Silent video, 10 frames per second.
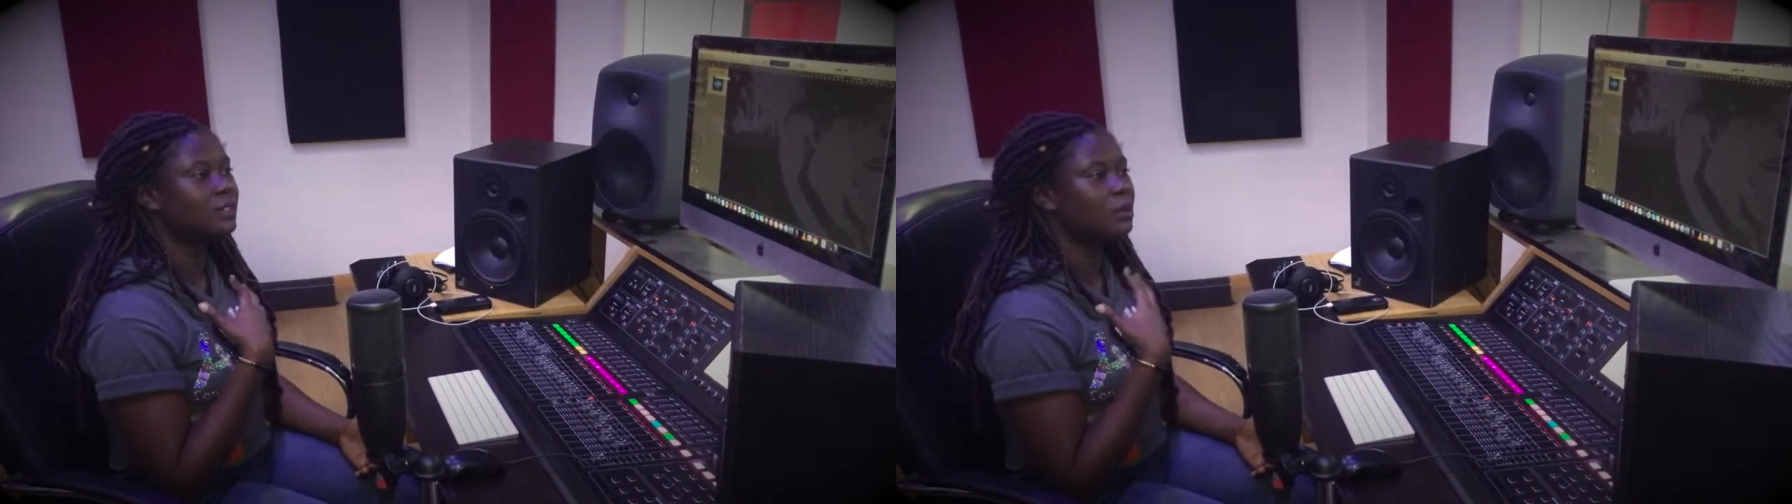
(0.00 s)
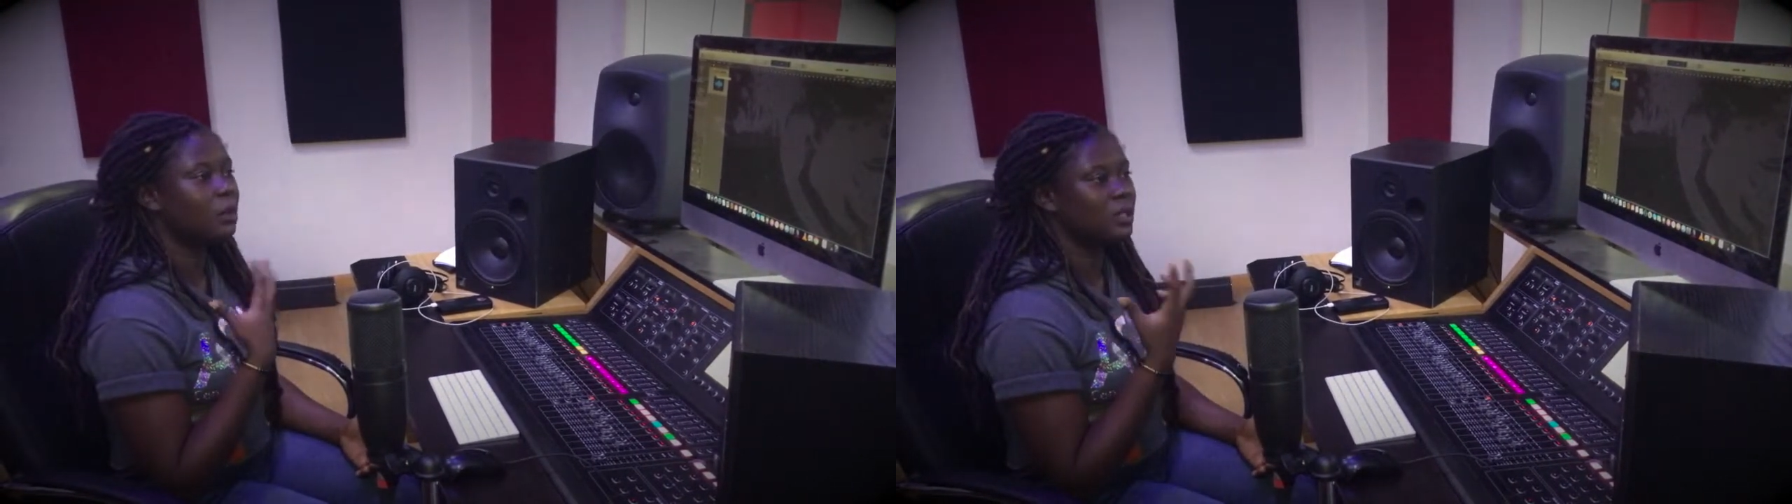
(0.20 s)

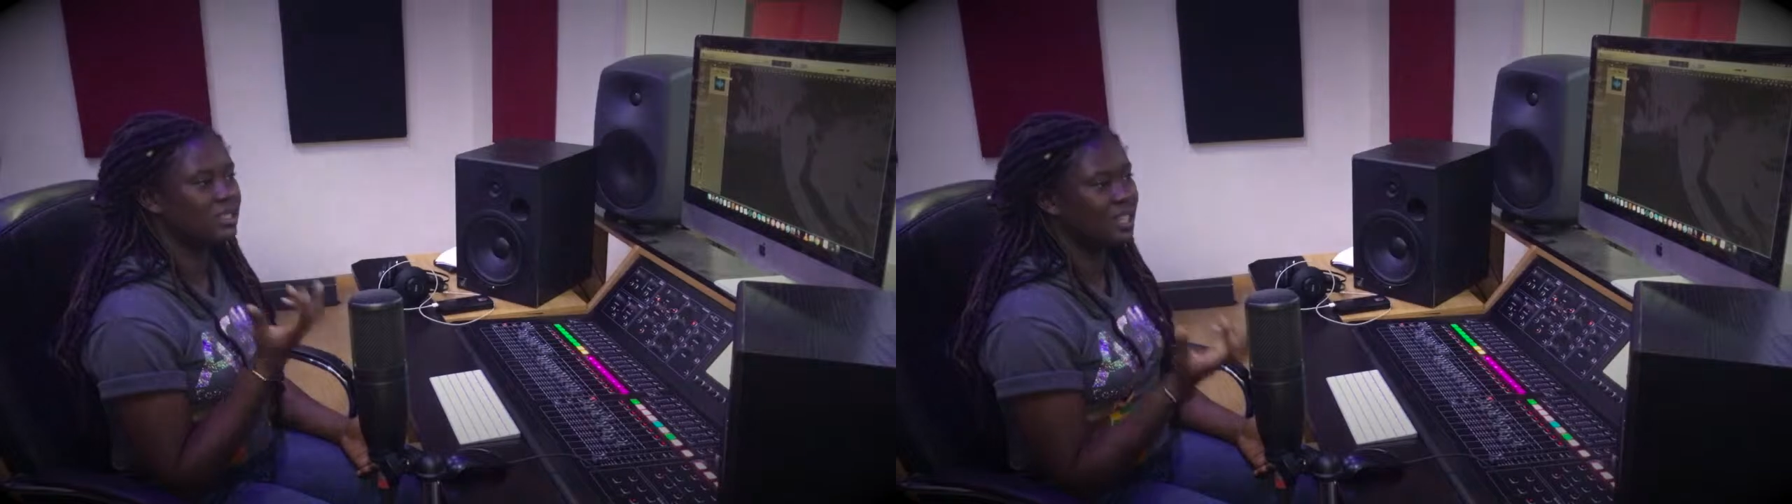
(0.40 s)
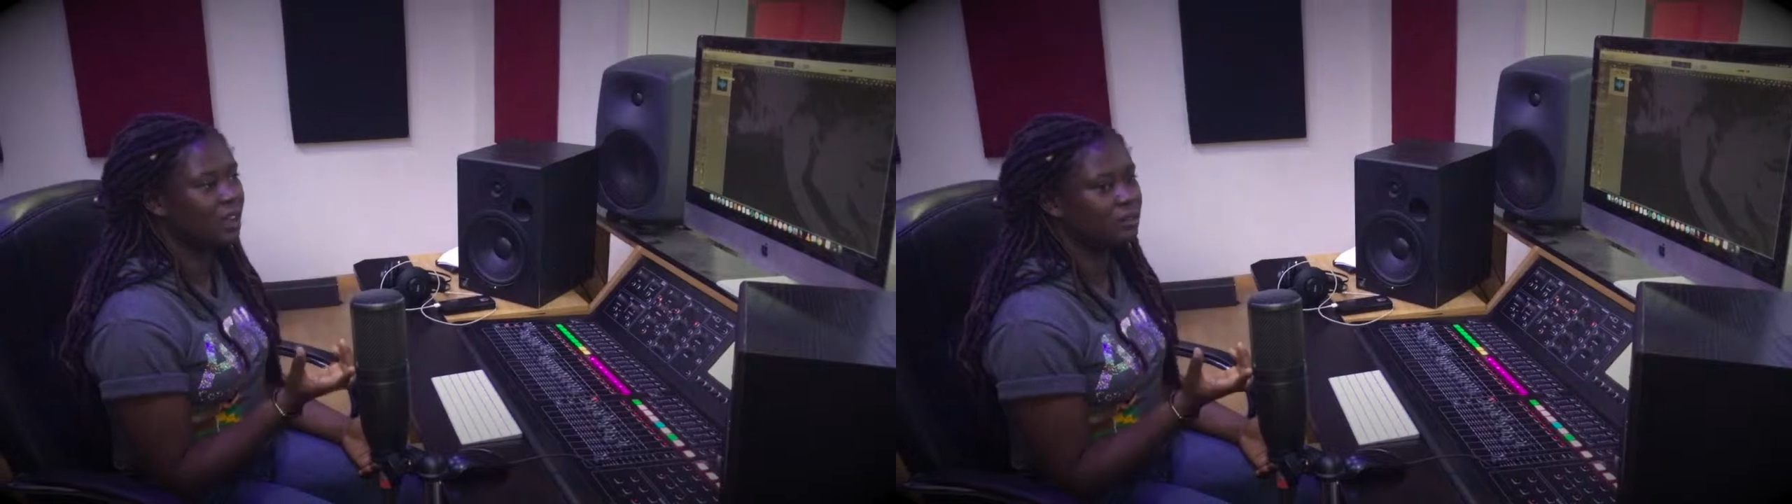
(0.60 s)
the way we
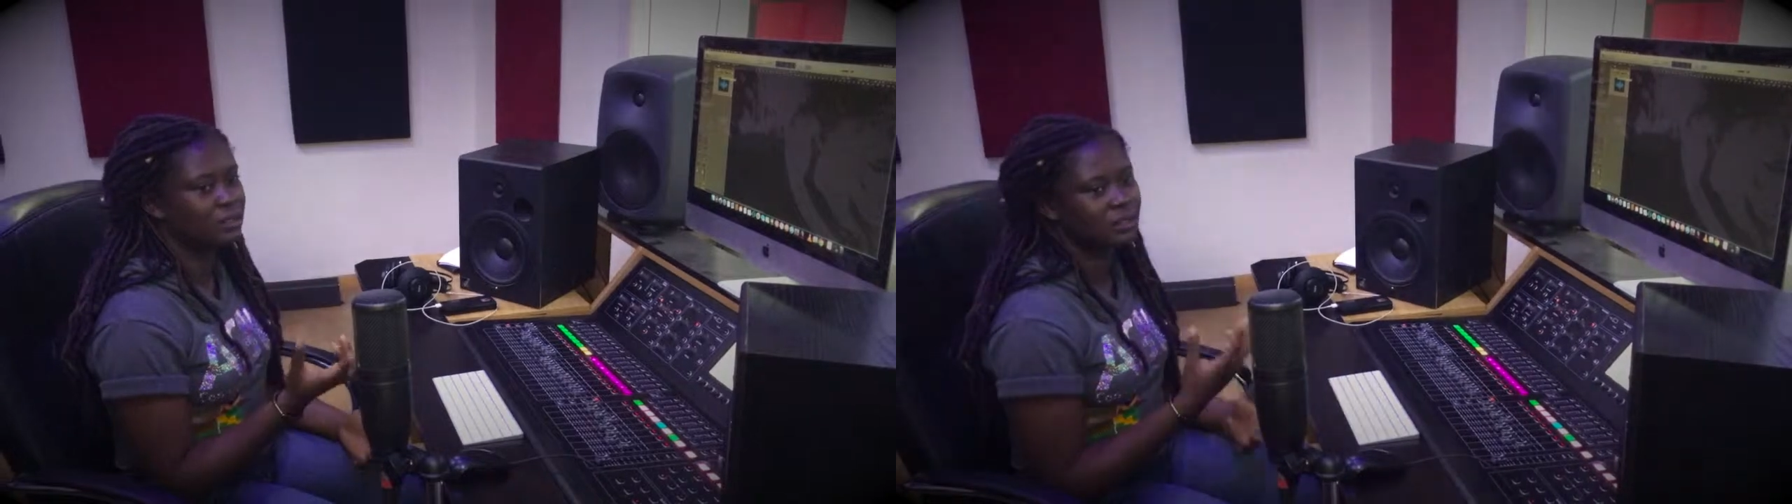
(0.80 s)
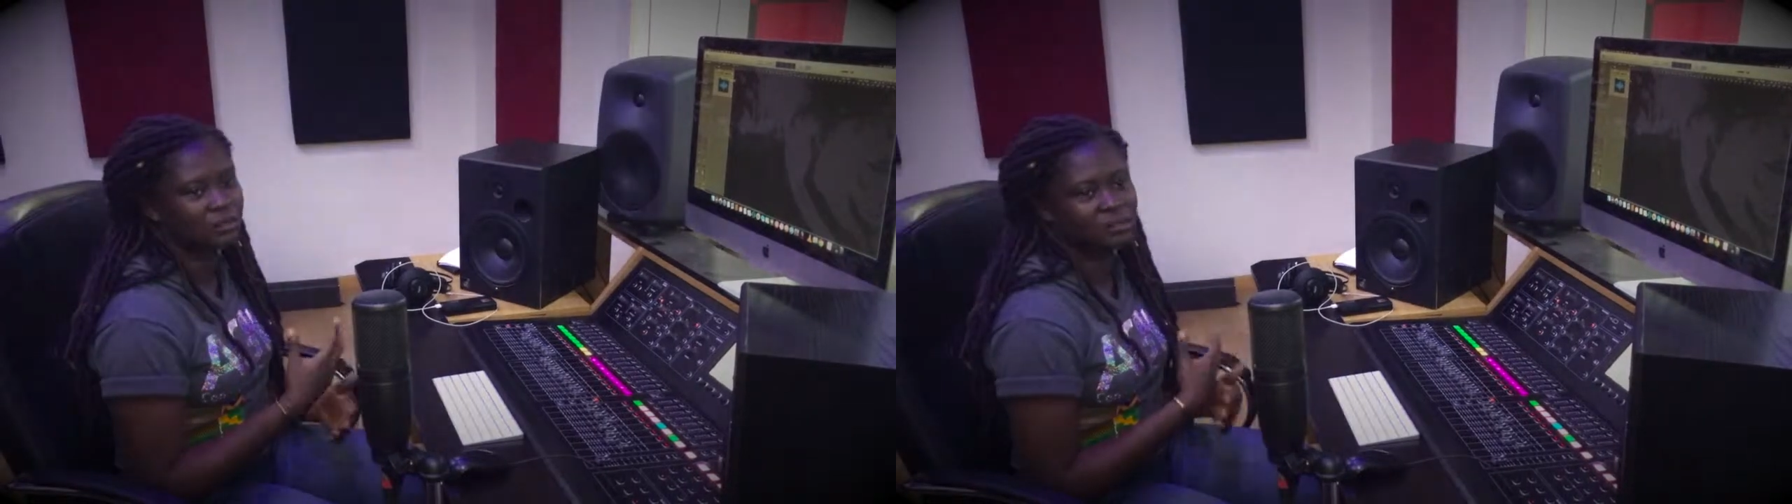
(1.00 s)

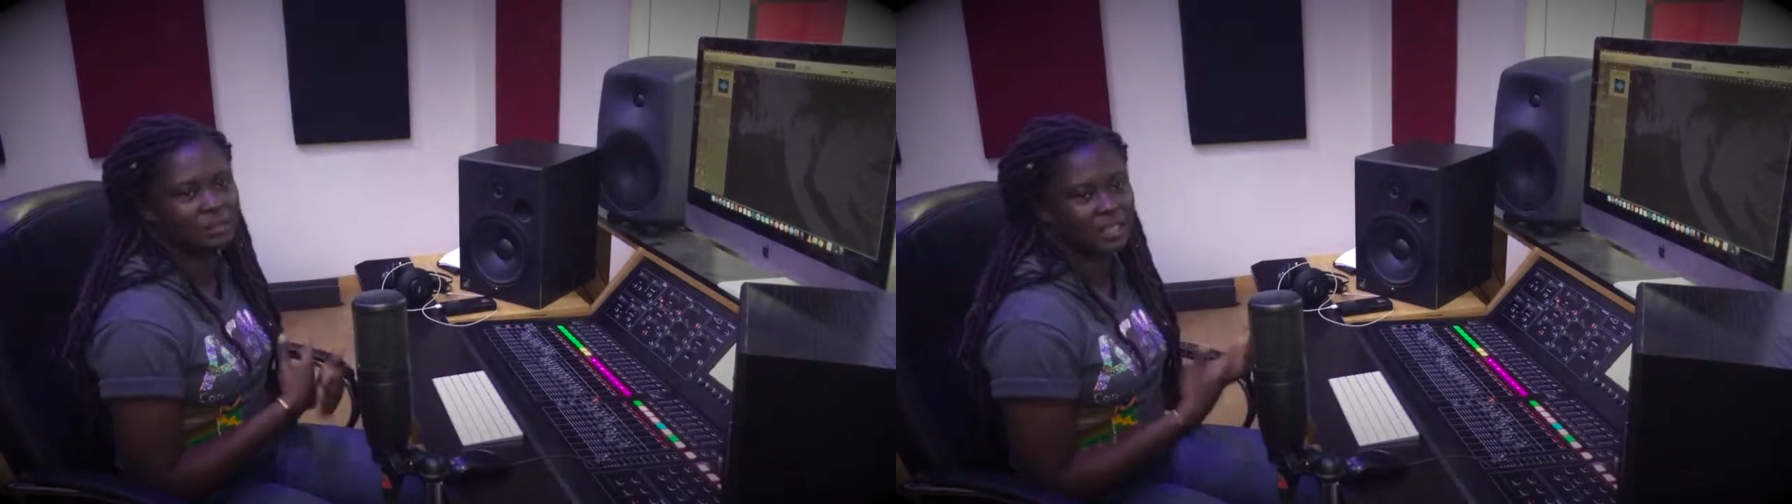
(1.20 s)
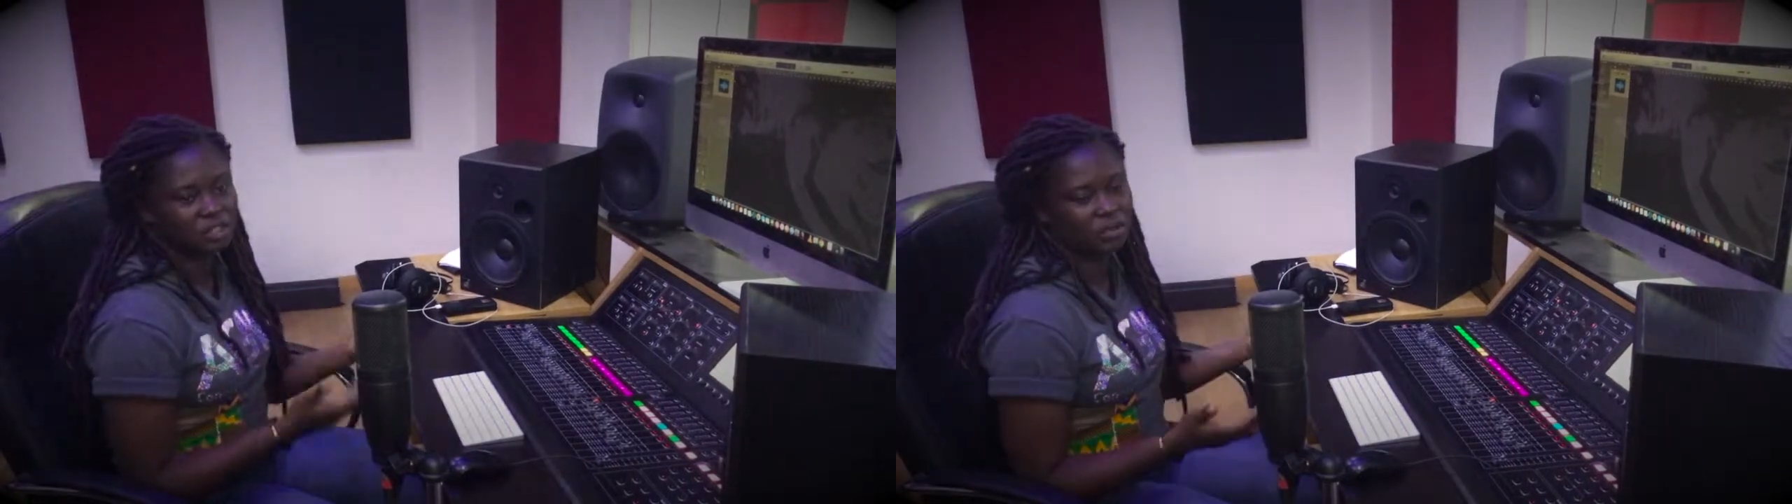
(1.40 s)
sound
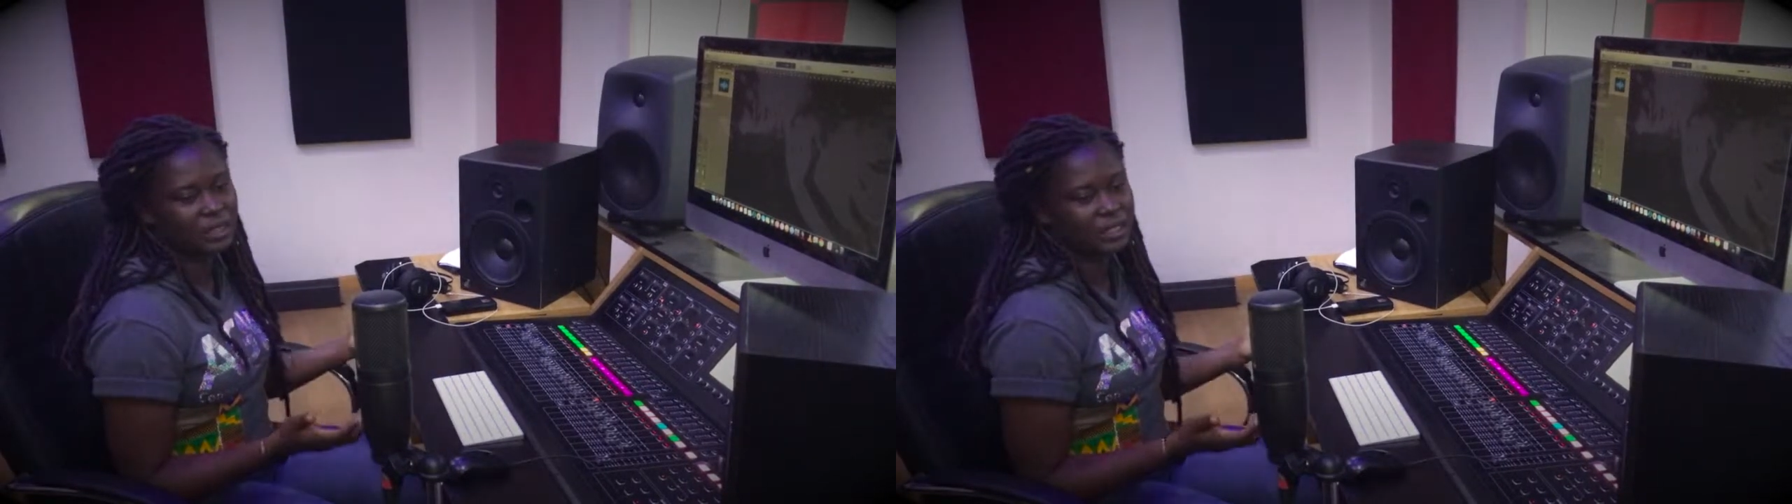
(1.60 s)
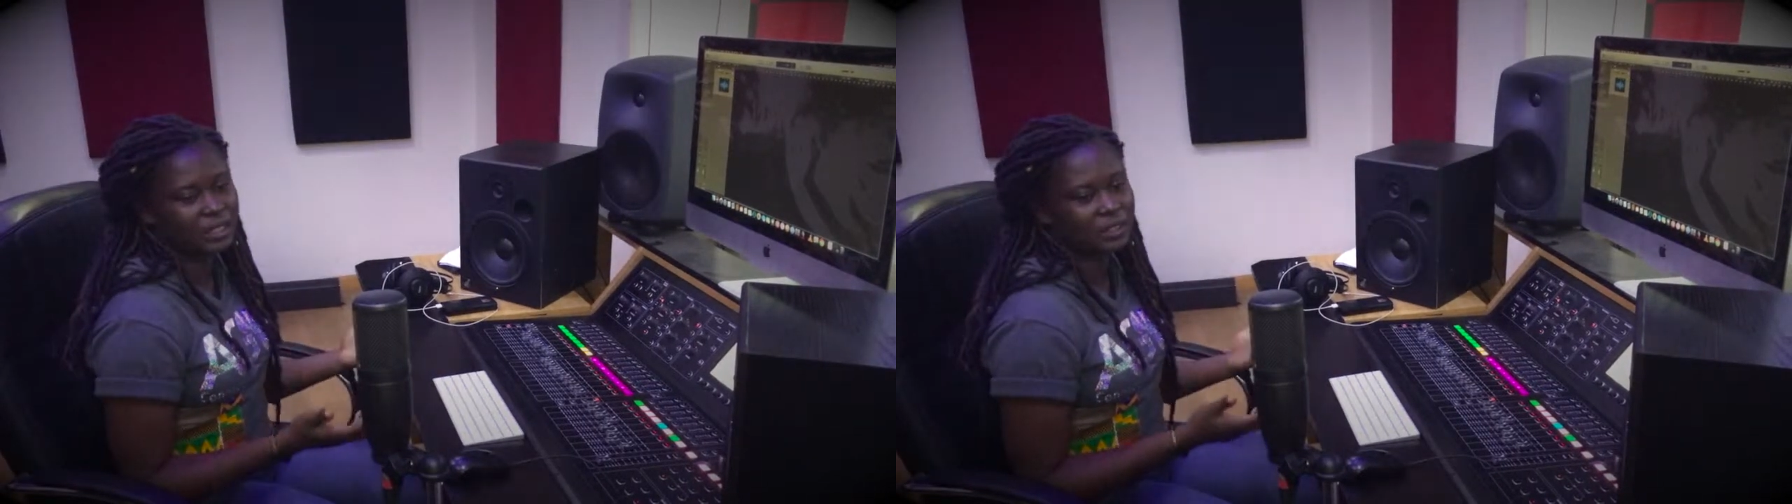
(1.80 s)

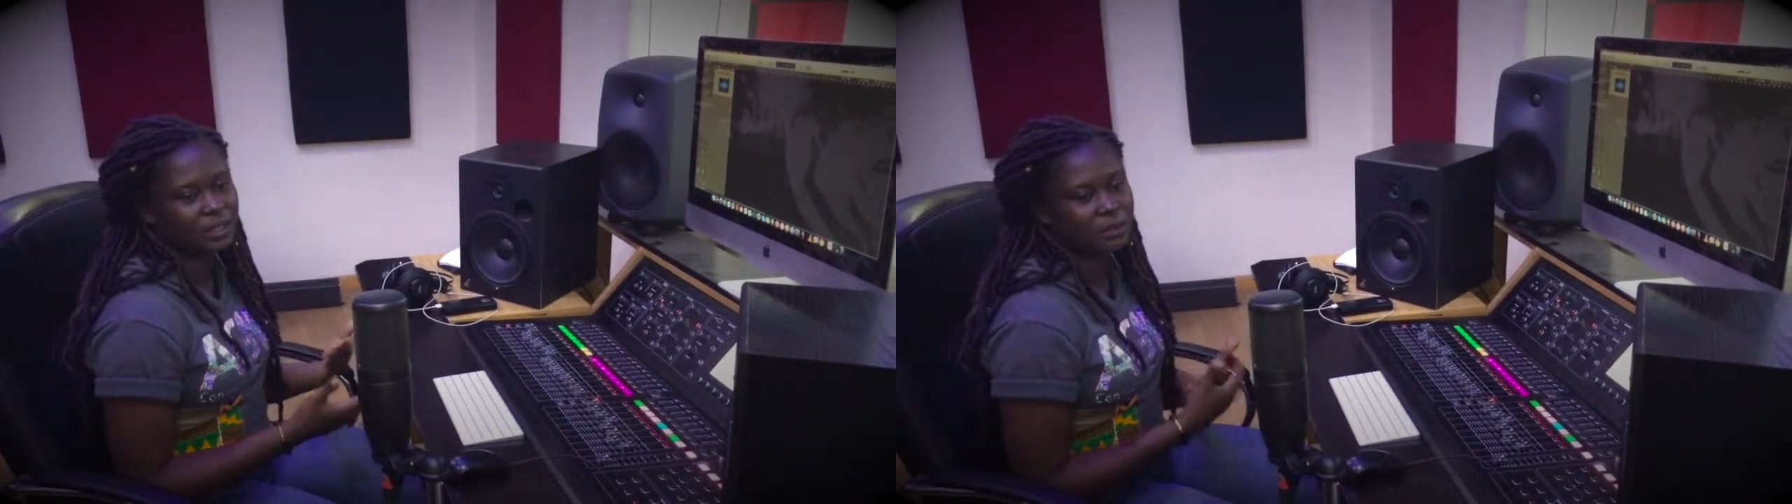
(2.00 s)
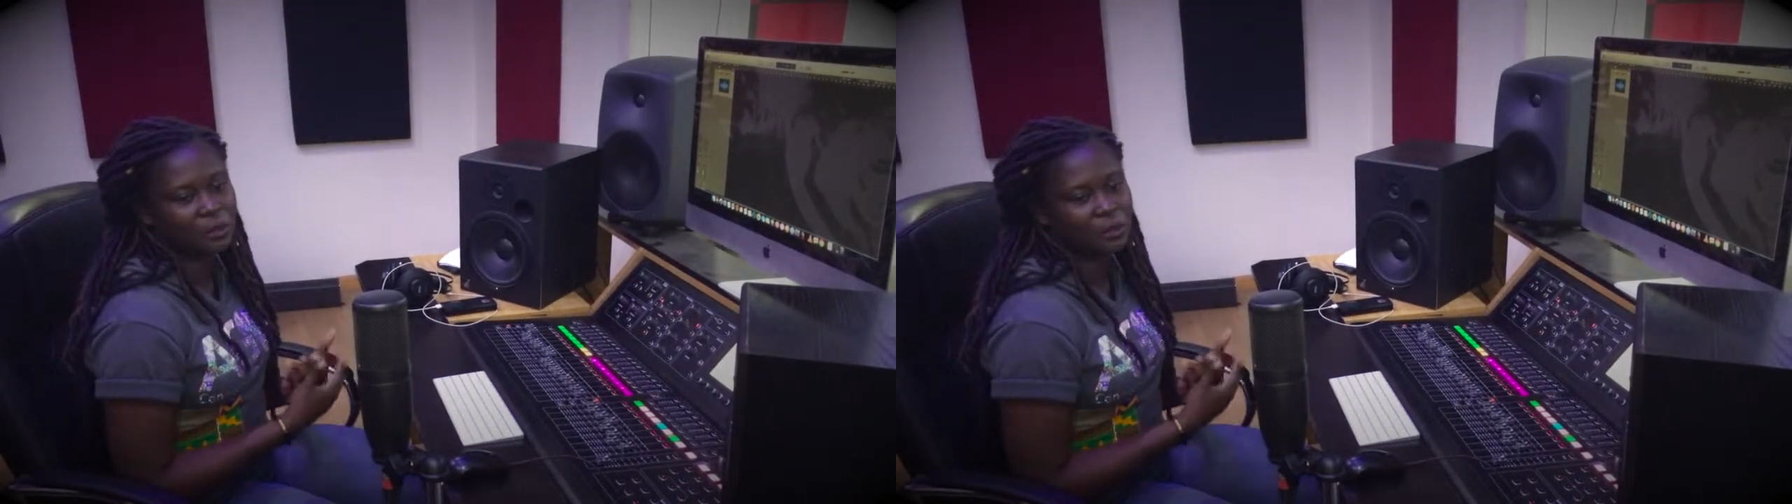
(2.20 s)
naturally is